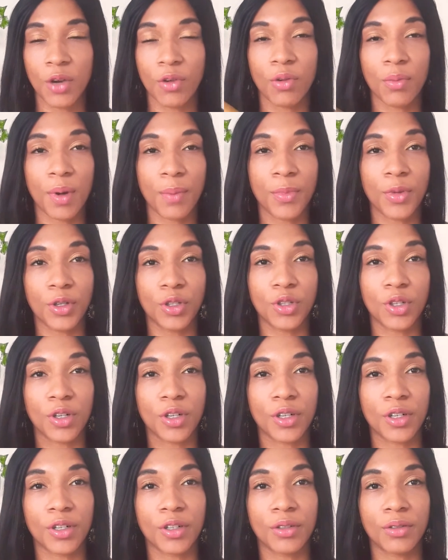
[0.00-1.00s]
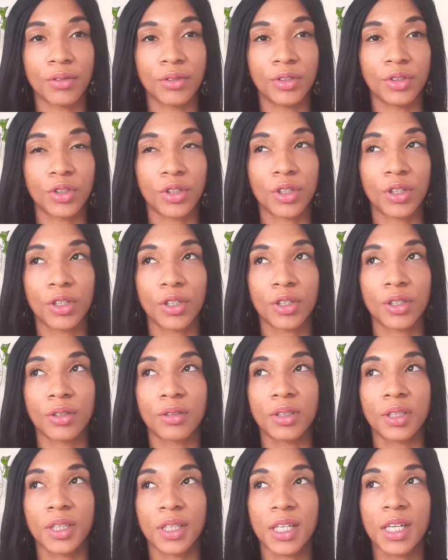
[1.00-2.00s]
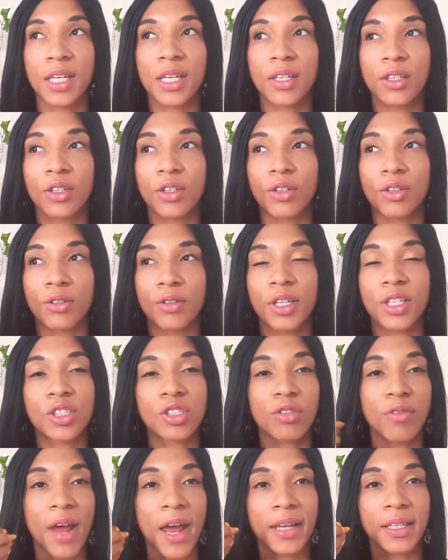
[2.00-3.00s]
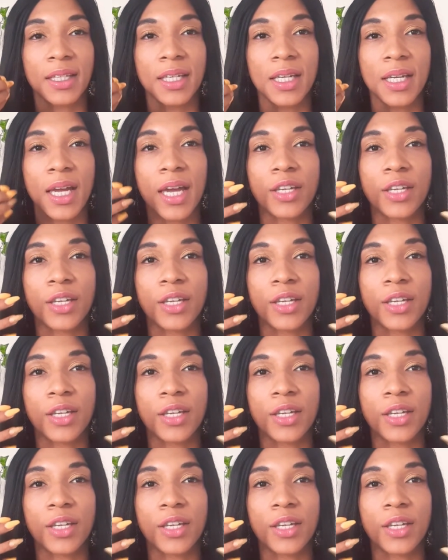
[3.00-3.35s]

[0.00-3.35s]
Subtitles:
remember, you're interacting,